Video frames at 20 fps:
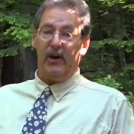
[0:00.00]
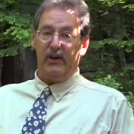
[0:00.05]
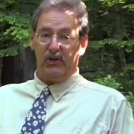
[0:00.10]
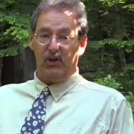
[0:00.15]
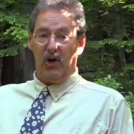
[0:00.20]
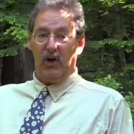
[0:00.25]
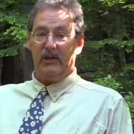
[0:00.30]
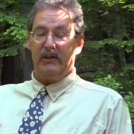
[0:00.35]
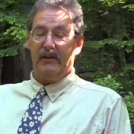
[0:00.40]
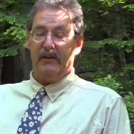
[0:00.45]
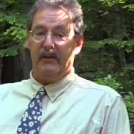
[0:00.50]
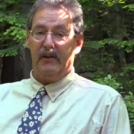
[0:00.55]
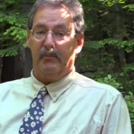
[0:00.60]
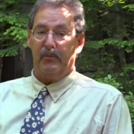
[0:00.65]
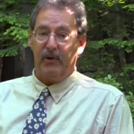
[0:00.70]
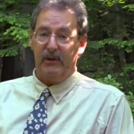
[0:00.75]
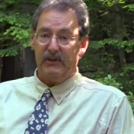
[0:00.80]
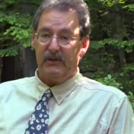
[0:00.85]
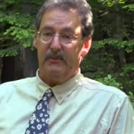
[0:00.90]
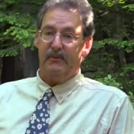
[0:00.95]
to talk to the
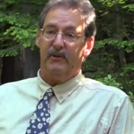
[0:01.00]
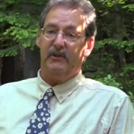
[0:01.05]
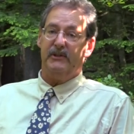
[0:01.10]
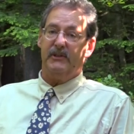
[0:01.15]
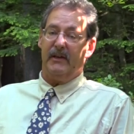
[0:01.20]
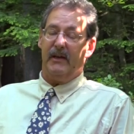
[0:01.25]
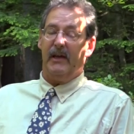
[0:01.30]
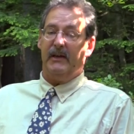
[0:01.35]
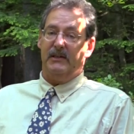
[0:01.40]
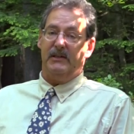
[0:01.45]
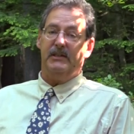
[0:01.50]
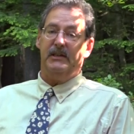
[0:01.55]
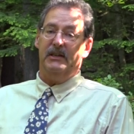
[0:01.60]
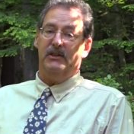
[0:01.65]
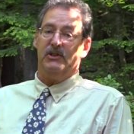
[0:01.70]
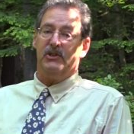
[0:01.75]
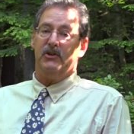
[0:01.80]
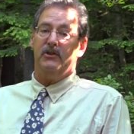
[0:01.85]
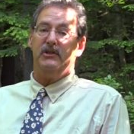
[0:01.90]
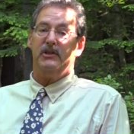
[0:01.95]
principals and
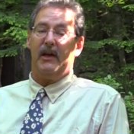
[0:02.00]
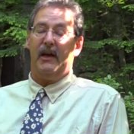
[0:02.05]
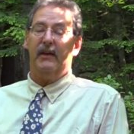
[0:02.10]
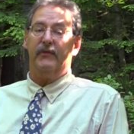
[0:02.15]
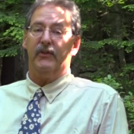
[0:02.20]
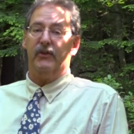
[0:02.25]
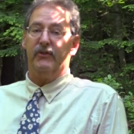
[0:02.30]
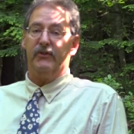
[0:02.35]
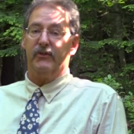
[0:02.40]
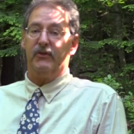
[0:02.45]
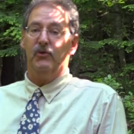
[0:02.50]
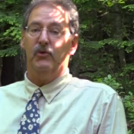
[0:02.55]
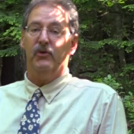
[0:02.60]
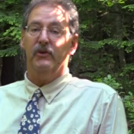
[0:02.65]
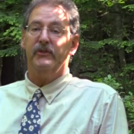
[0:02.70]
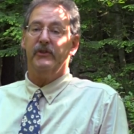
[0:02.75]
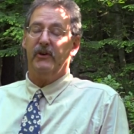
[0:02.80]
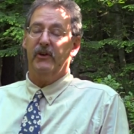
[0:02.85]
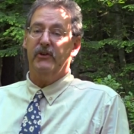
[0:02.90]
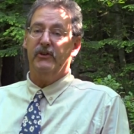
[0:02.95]
teachers at the
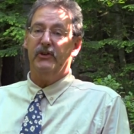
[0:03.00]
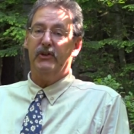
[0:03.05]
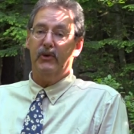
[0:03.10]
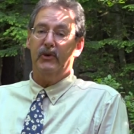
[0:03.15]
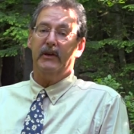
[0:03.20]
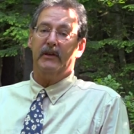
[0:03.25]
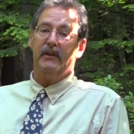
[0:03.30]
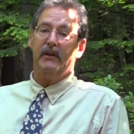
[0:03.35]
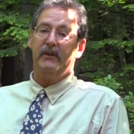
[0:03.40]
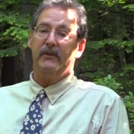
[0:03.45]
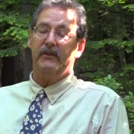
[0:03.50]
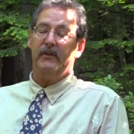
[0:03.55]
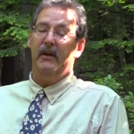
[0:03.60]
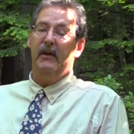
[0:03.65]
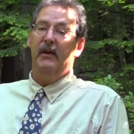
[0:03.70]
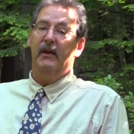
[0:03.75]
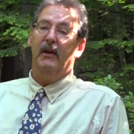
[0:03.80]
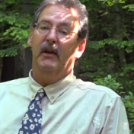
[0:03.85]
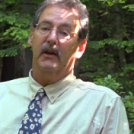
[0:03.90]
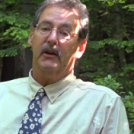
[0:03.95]
schools that are doing this
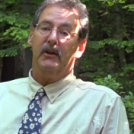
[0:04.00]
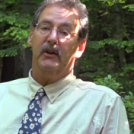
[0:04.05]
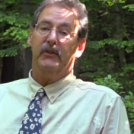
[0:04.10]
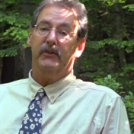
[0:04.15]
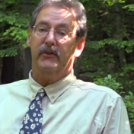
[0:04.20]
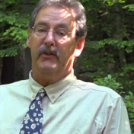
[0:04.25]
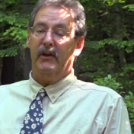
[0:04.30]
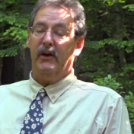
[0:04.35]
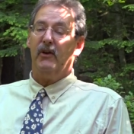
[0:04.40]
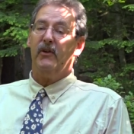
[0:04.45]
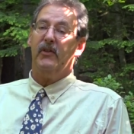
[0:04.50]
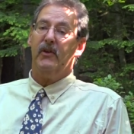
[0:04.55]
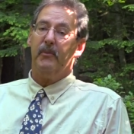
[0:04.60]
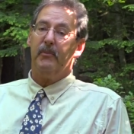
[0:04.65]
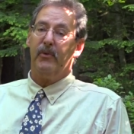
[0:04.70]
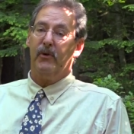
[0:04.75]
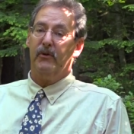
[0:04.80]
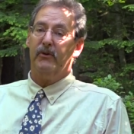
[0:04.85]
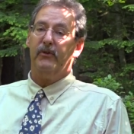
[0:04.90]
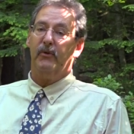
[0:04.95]
because they're the
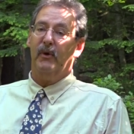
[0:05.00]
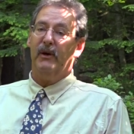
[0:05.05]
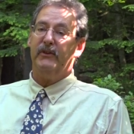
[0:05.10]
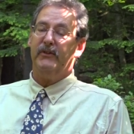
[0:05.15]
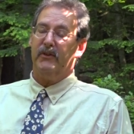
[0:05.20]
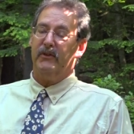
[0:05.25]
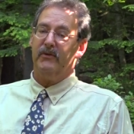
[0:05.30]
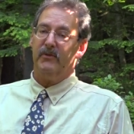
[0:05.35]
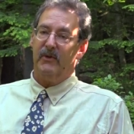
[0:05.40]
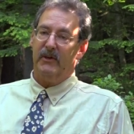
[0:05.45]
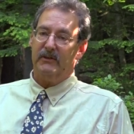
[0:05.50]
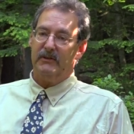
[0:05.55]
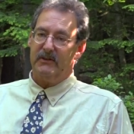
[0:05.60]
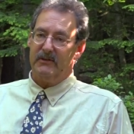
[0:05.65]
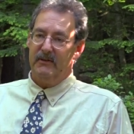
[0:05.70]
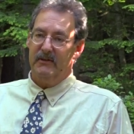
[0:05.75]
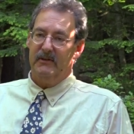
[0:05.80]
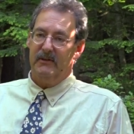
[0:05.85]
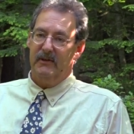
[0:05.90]
persuasive ones.